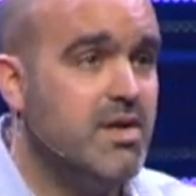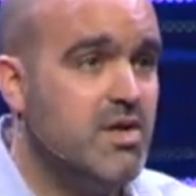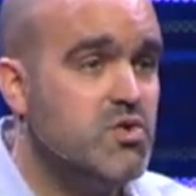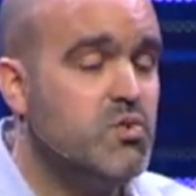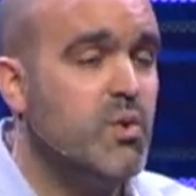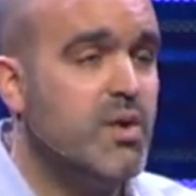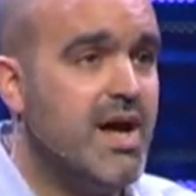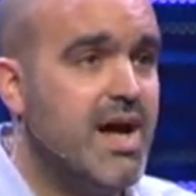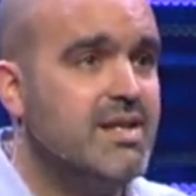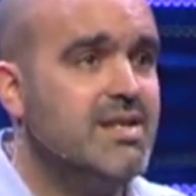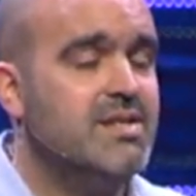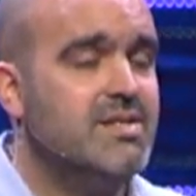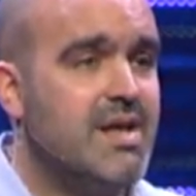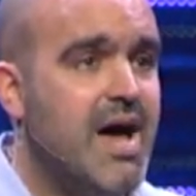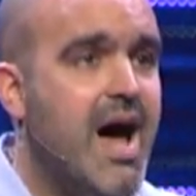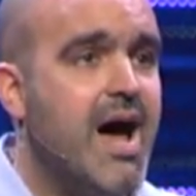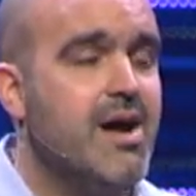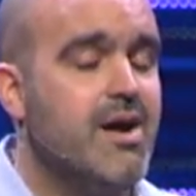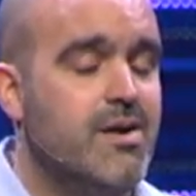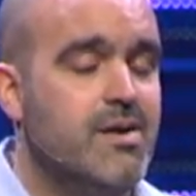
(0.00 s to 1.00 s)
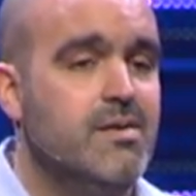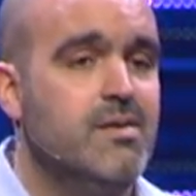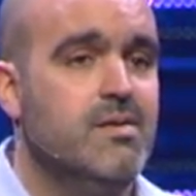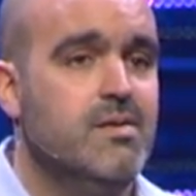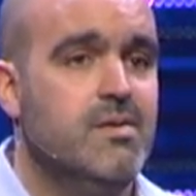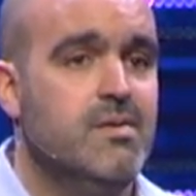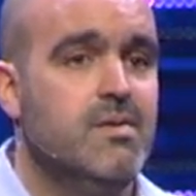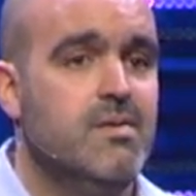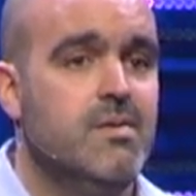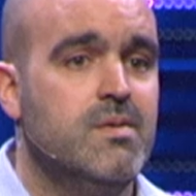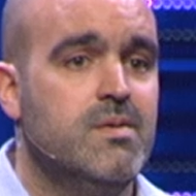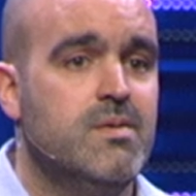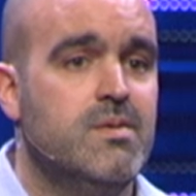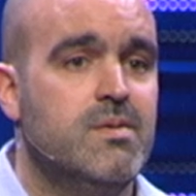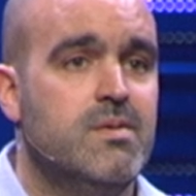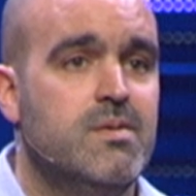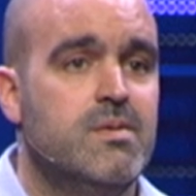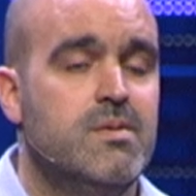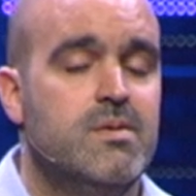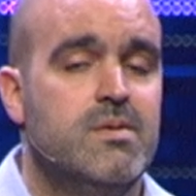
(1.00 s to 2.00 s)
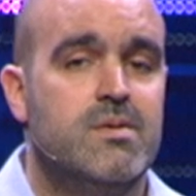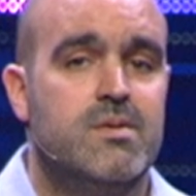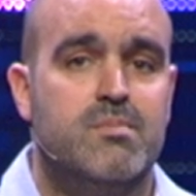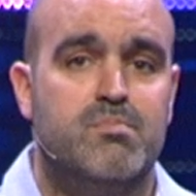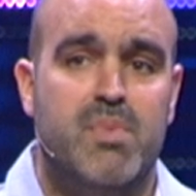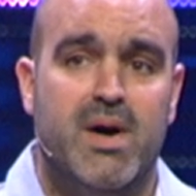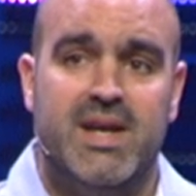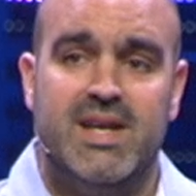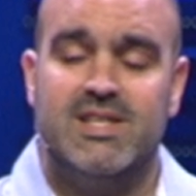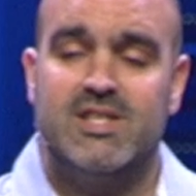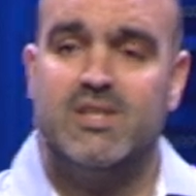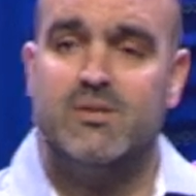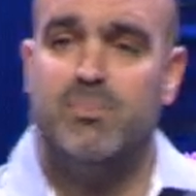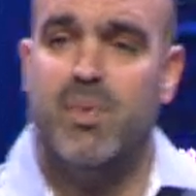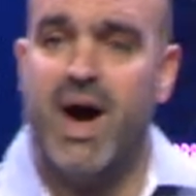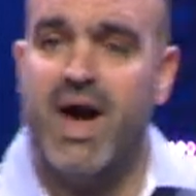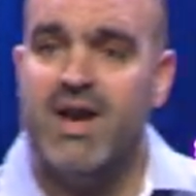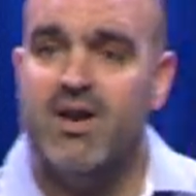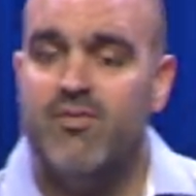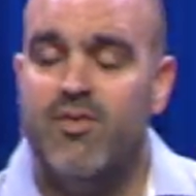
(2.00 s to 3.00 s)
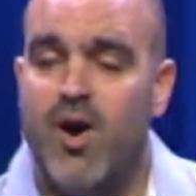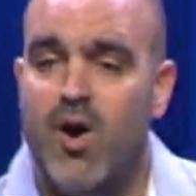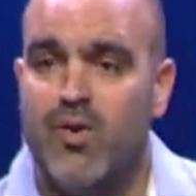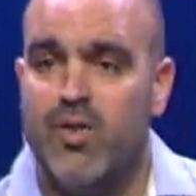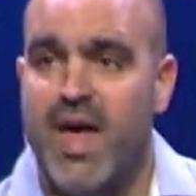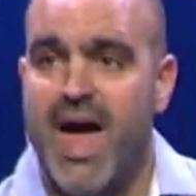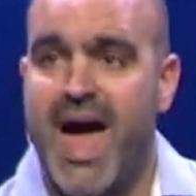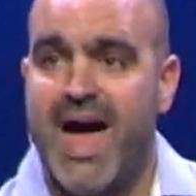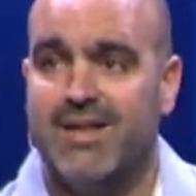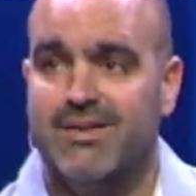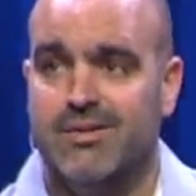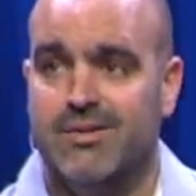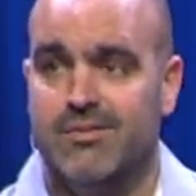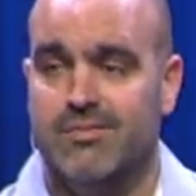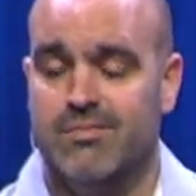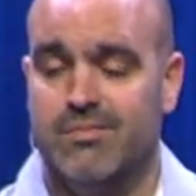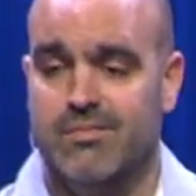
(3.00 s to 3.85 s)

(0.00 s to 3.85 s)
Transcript: here's what I desire. But in spite of all that,